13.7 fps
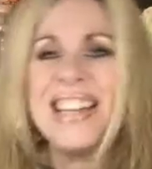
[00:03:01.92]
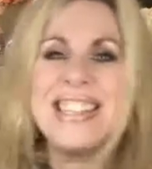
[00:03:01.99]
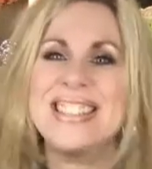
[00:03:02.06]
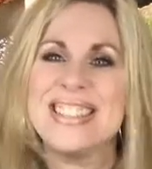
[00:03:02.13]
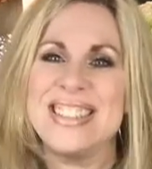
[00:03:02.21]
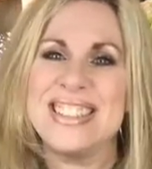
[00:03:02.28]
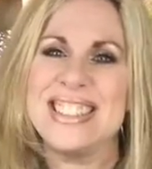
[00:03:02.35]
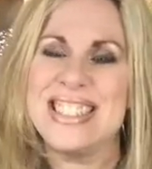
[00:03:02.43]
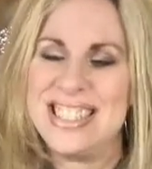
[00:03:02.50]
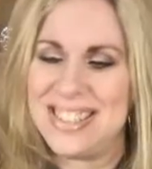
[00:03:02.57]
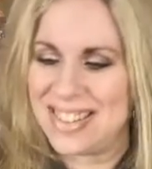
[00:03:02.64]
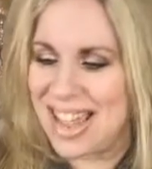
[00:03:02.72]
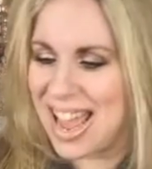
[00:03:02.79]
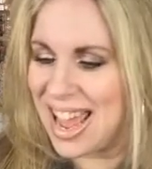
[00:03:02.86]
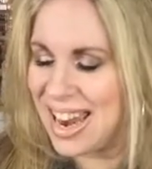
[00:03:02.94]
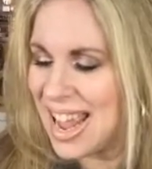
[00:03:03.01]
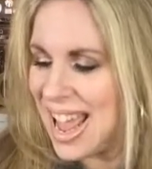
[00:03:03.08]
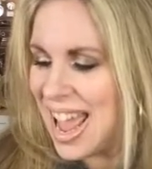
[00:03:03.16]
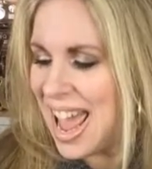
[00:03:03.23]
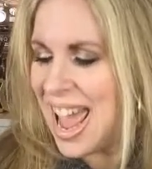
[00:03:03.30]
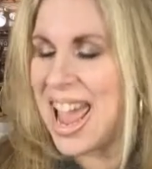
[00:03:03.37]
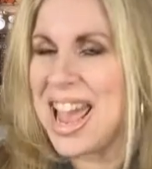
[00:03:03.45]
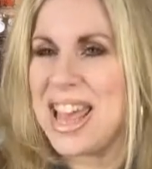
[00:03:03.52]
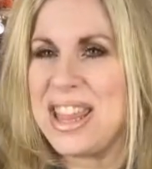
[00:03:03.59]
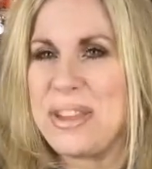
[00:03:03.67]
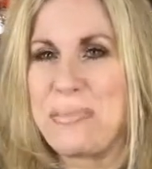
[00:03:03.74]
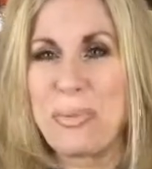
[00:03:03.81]
had to learn to do that.
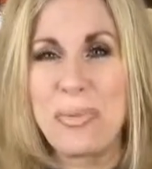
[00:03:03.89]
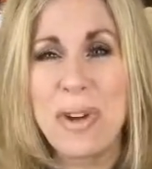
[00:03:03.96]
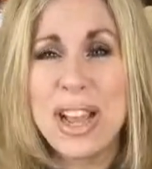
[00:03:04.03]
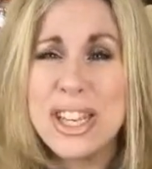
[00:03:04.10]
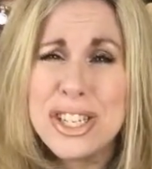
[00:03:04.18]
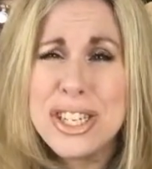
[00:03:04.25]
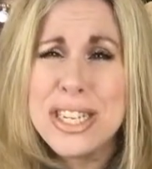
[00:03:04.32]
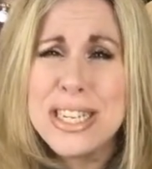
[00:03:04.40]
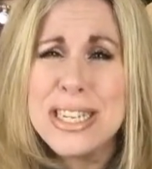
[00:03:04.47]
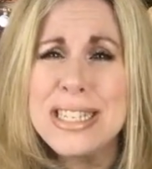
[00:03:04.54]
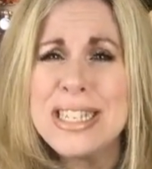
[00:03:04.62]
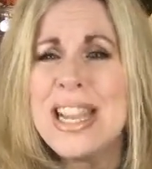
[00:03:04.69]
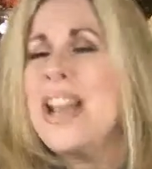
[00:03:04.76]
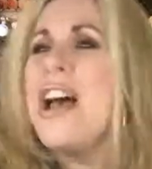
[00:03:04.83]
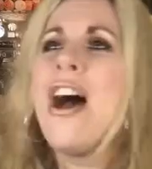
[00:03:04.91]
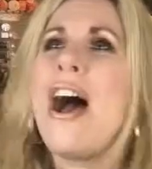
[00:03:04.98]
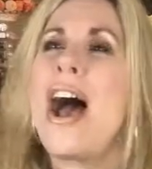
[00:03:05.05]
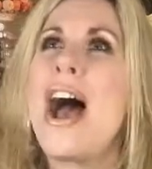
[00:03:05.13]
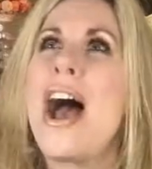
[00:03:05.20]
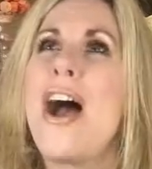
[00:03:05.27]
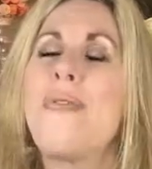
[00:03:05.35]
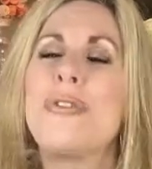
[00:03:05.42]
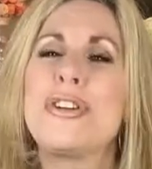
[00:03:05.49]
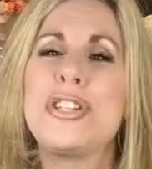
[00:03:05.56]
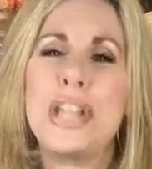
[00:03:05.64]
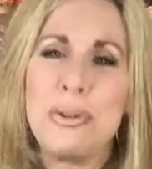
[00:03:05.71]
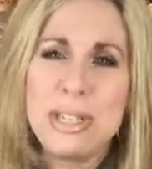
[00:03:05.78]
And the brushes
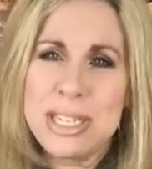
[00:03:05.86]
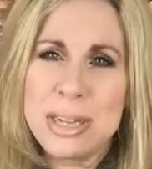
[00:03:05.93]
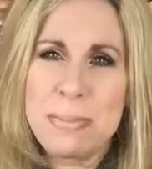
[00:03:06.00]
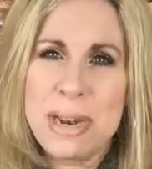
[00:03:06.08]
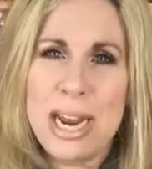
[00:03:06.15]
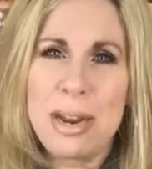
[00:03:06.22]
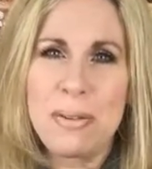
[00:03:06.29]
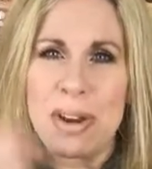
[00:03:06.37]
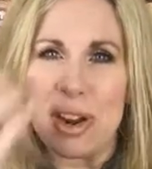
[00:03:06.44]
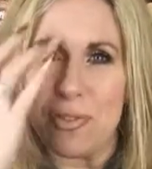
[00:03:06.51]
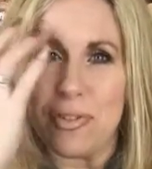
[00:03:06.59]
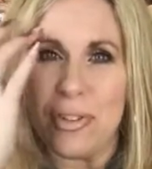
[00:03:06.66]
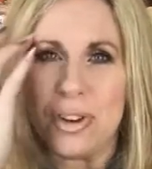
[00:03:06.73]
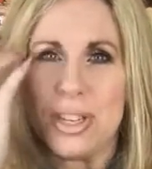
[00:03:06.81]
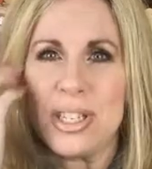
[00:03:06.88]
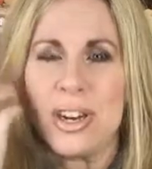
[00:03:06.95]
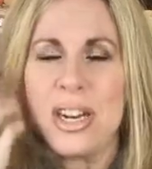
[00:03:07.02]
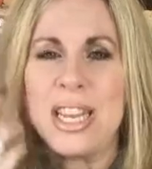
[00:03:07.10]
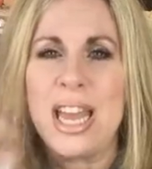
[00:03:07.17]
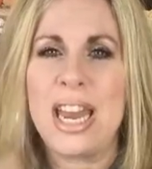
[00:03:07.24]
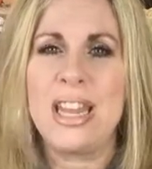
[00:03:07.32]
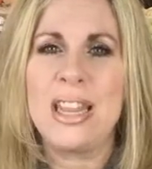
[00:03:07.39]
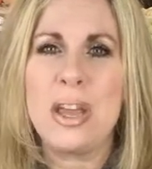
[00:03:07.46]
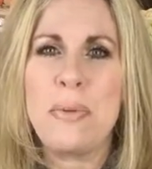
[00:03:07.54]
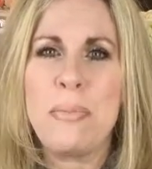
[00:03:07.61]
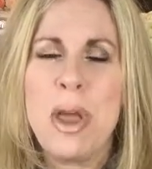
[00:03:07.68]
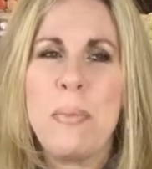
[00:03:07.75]
were so intimidating when I first started getting
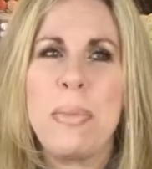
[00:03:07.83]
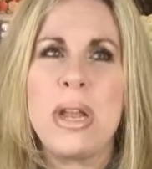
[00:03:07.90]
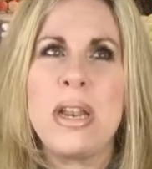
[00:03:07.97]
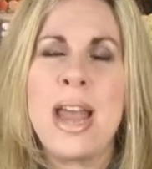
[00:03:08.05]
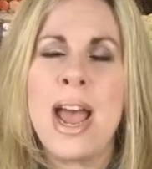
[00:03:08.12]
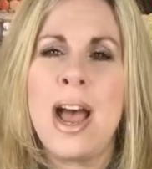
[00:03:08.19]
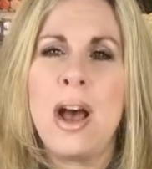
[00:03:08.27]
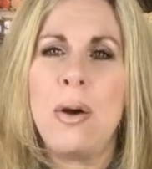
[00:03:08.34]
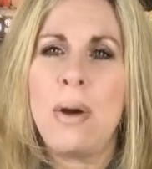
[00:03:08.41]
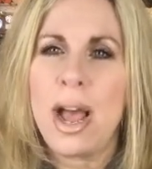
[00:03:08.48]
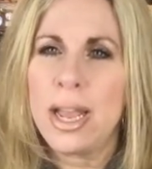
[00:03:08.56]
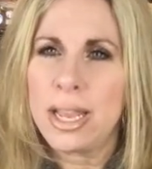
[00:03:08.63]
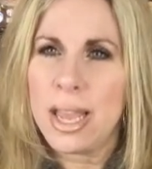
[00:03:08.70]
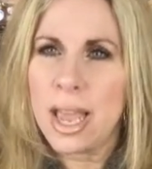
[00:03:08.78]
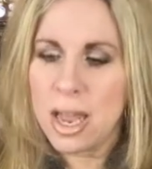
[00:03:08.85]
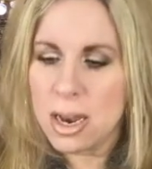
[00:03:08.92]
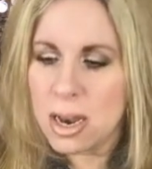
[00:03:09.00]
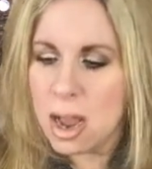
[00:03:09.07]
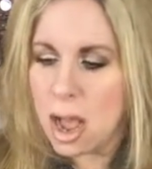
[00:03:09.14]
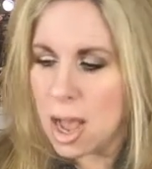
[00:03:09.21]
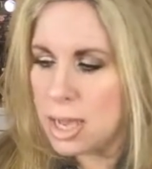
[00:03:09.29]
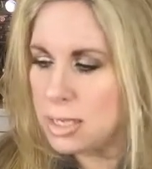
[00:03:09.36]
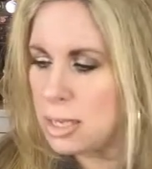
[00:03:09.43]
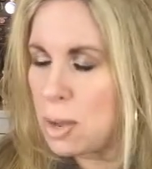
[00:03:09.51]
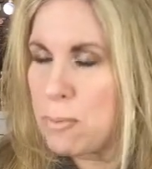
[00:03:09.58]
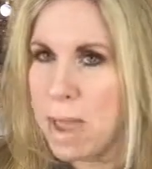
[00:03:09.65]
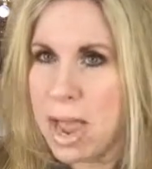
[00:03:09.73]
them, but now I cannot
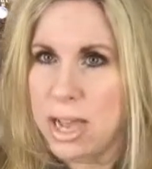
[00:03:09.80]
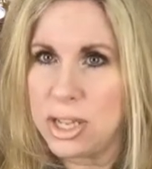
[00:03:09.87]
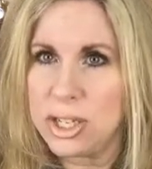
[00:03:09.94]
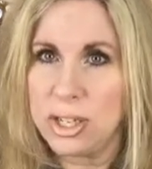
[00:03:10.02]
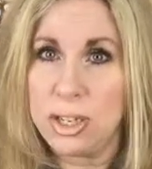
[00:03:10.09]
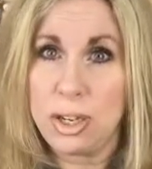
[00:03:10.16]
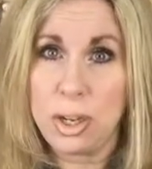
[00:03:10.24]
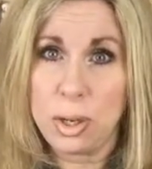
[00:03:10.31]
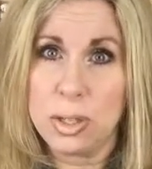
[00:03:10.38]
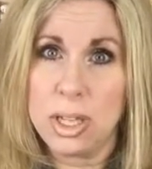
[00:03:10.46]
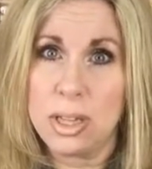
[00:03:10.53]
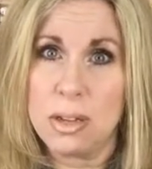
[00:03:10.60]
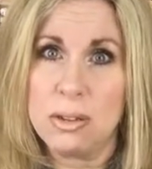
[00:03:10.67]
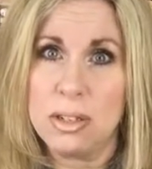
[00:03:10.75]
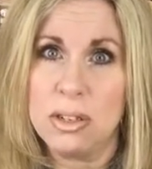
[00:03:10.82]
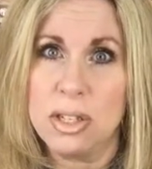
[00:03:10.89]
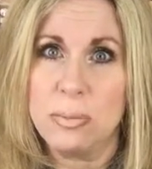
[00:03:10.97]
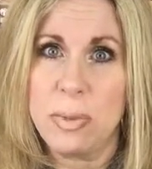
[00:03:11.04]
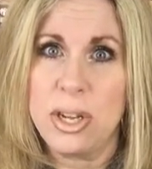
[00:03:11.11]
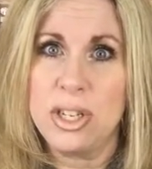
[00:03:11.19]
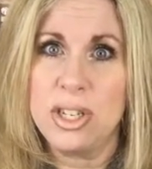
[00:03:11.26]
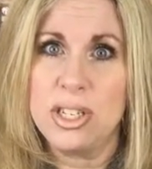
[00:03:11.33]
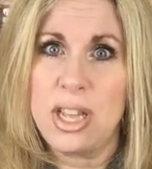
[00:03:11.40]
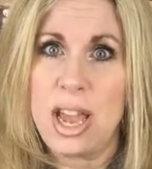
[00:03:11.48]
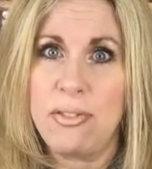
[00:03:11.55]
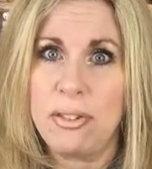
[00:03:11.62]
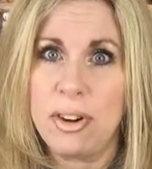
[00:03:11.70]
imagine using those little sponges
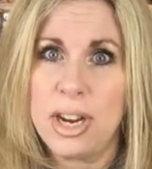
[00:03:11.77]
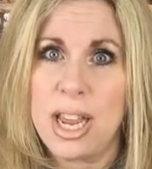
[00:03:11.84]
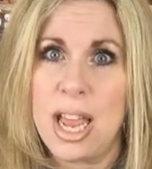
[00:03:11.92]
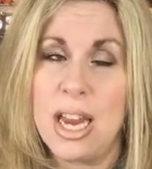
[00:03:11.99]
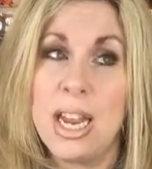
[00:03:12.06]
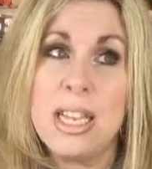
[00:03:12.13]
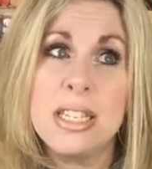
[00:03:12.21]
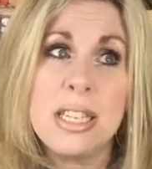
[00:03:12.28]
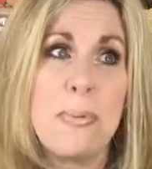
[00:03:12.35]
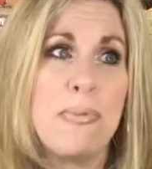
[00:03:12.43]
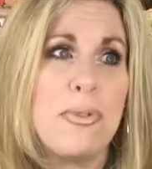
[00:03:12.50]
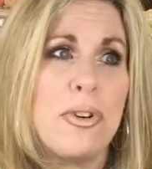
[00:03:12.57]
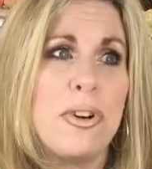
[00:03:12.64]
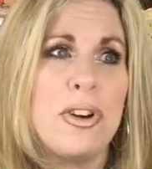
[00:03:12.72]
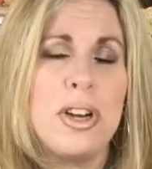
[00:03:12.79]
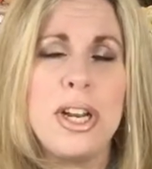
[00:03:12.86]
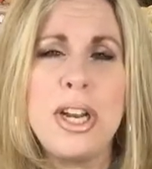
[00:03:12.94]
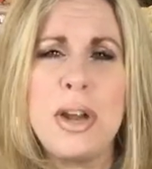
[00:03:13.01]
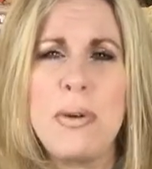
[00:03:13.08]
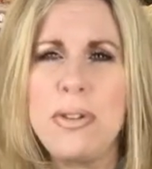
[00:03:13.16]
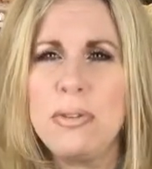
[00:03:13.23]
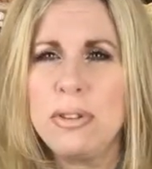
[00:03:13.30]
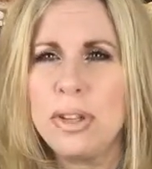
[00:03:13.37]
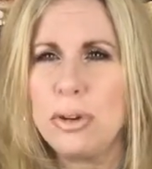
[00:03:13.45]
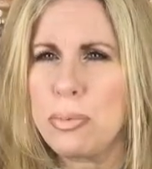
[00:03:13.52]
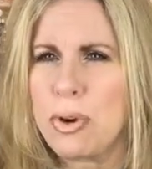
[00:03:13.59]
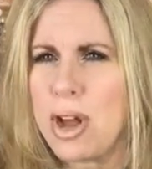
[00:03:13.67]
ever again, except for, you know, other
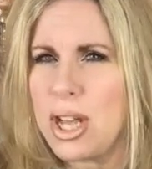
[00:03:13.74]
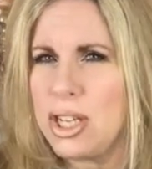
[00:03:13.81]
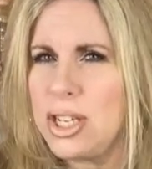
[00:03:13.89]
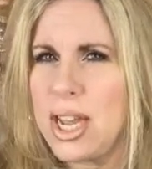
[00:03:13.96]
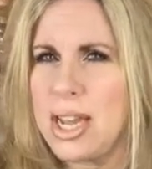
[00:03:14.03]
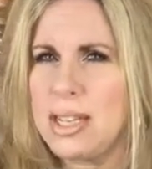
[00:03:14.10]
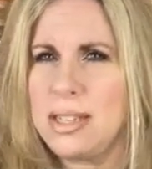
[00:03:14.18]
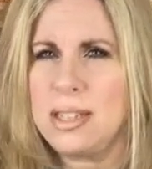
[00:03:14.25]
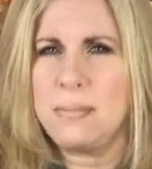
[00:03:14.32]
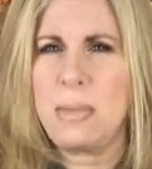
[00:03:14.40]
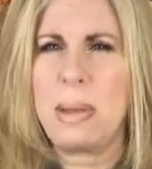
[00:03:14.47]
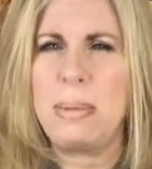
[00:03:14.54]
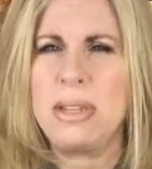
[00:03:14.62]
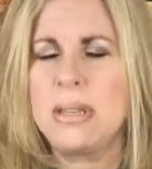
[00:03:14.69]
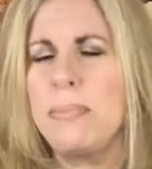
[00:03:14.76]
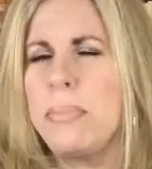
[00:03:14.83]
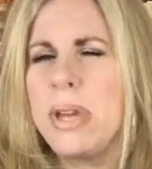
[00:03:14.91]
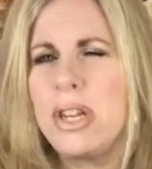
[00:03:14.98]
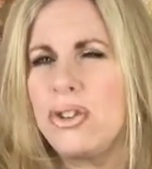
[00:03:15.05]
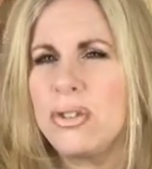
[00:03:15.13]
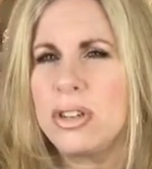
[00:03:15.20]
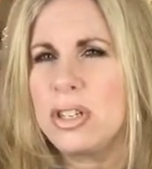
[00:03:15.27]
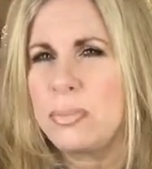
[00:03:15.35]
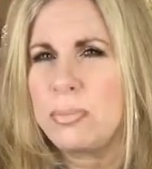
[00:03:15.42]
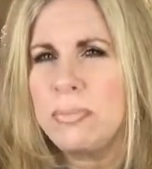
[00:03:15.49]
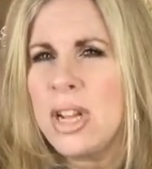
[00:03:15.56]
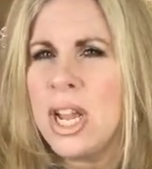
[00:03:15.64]
little projects and maybe some
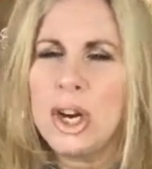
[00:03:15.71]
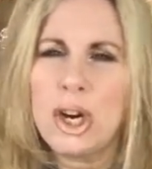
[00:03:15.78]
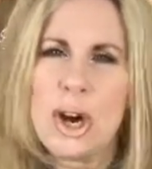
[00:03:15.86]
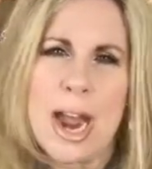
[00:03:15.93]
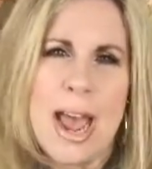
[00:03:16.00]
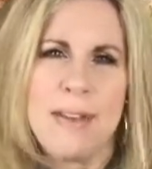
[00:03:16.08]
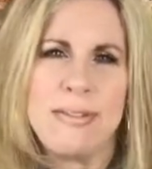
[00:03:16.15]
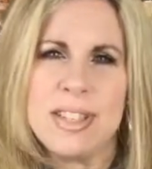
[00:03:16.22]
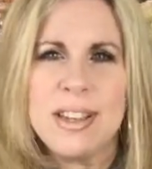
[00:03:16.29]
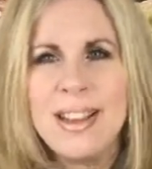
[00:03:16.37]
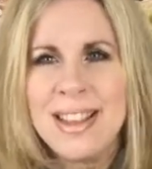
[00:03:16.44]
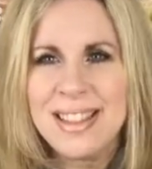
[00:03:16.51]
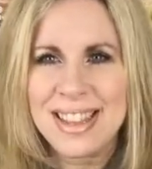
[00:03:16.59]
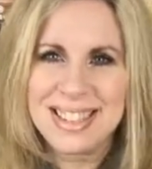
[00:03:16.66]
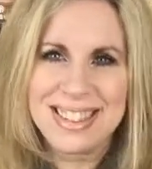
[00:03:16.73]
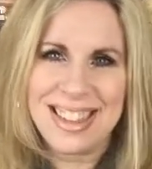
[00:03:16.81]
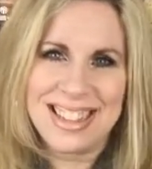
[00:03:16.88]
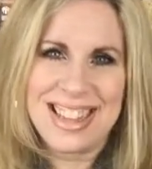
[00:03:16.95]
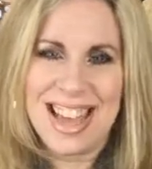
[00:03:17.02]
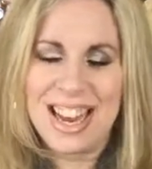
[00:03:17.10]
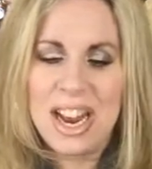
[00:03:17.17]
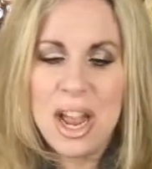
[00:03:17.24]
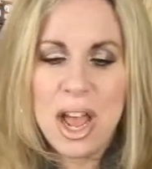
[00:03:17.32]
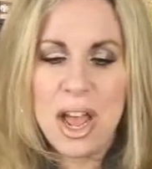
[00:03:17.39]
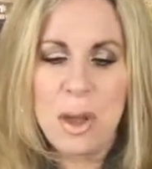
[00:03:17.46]
Pinterest crafts, things like that.